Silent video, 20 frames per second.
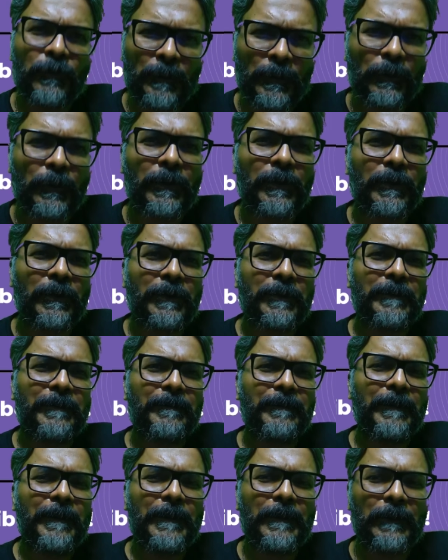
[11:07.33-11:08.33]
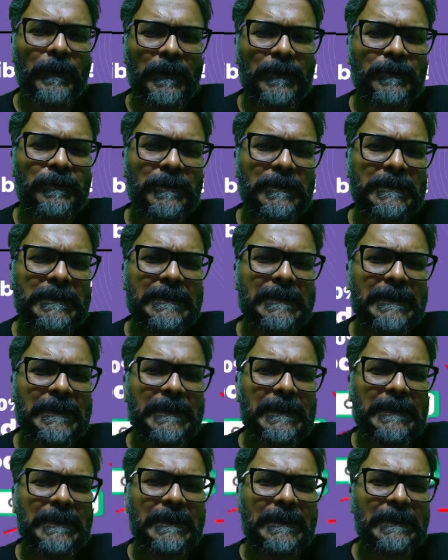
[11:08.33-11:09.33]
be going on. Okay, students?
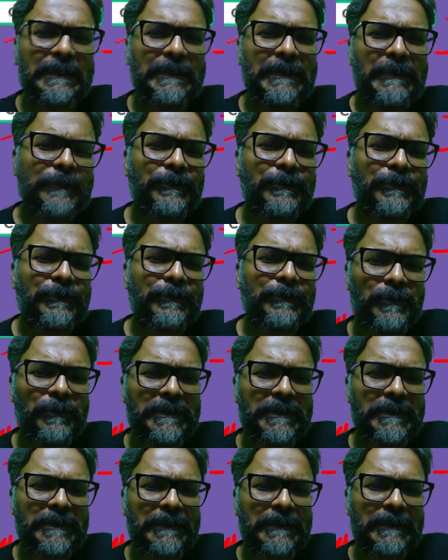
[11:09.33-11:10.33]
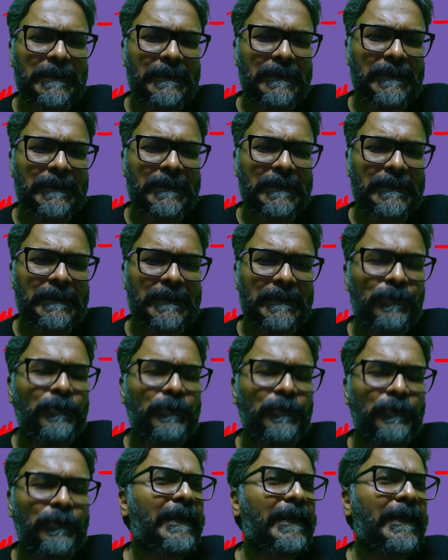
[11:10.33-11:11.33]
I'll see you then, students.
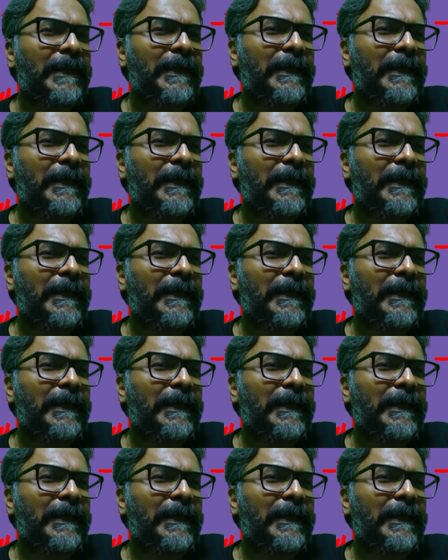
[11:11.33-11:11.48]
Do take care